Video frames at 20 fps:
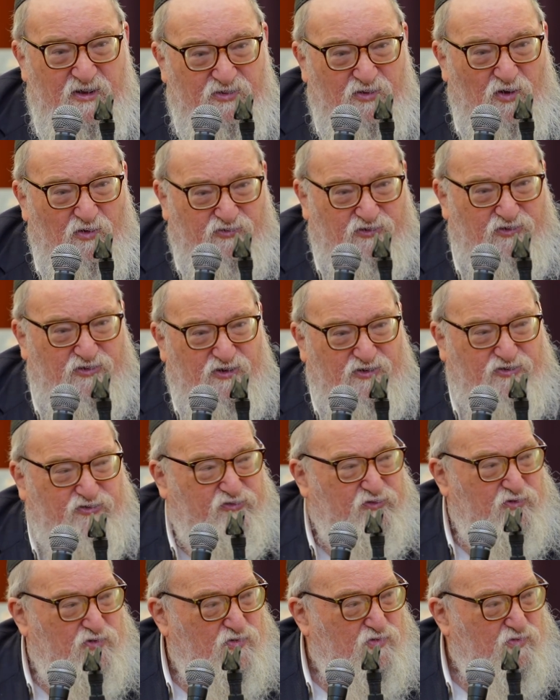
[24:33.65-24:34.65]
Those are the
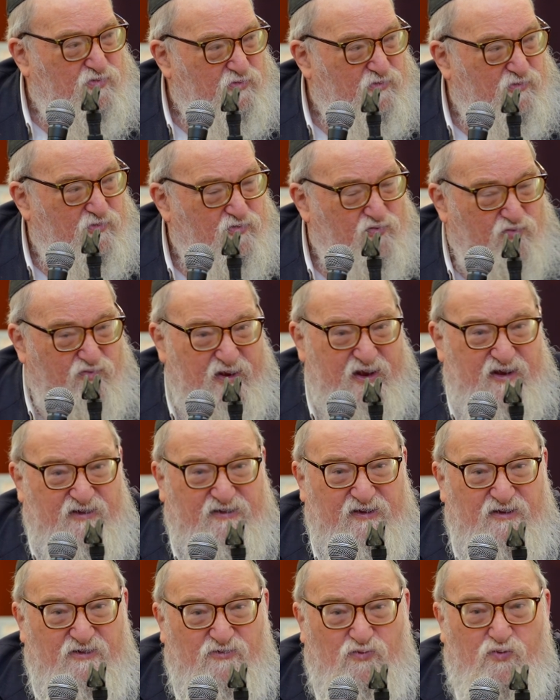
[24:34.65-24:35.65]
two
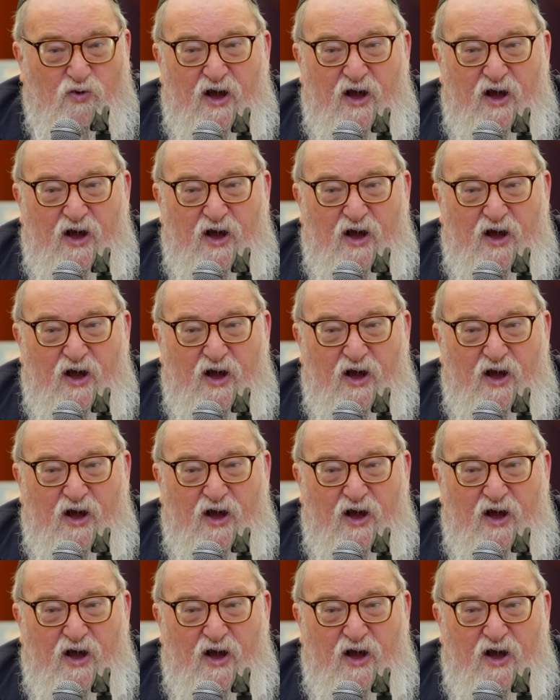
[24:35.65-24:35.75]
reasons